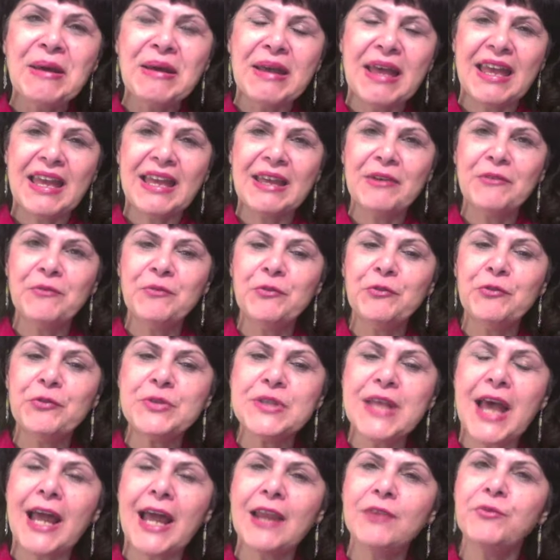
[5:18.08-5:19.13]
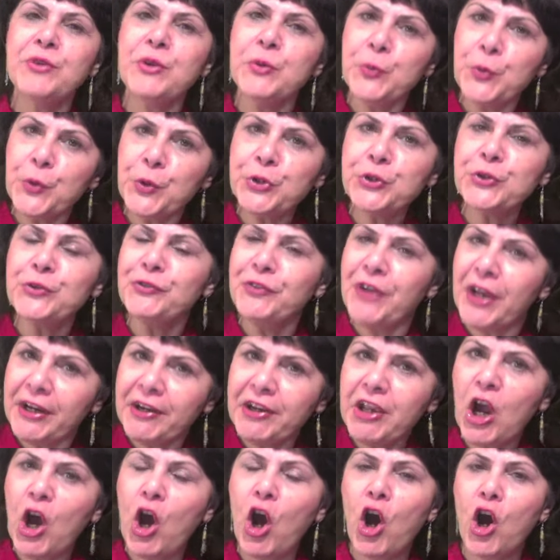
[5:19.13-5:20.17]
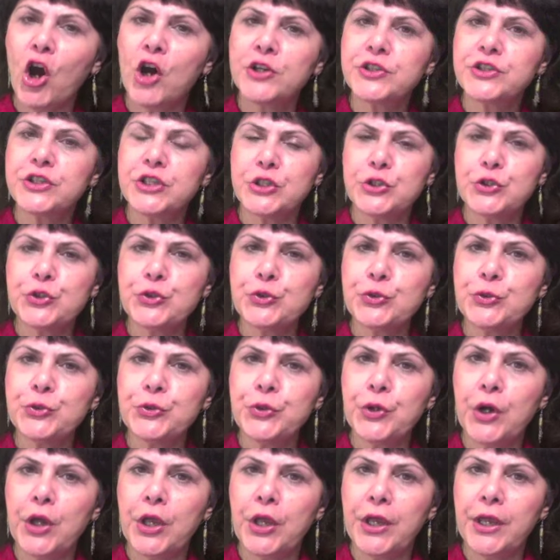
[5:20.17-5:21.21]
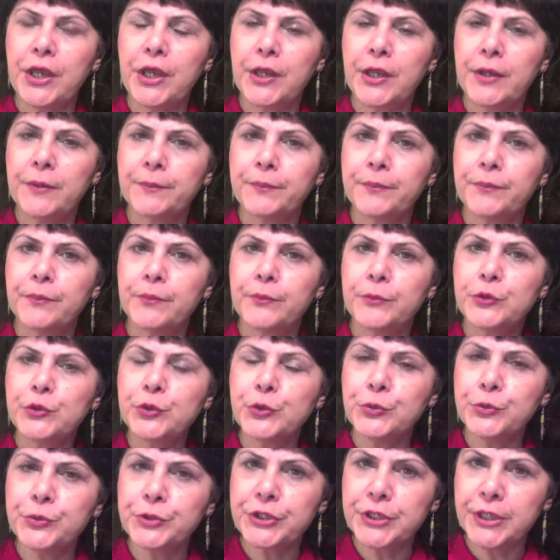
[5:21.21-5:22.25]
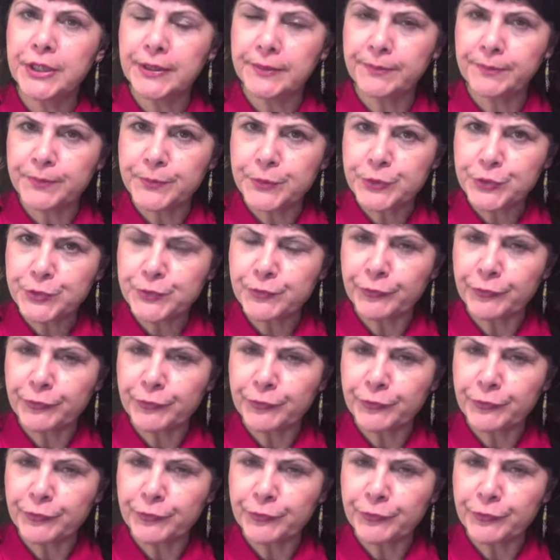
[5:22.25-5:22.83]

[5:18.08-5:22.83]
um, and we worked very hard to um, to um,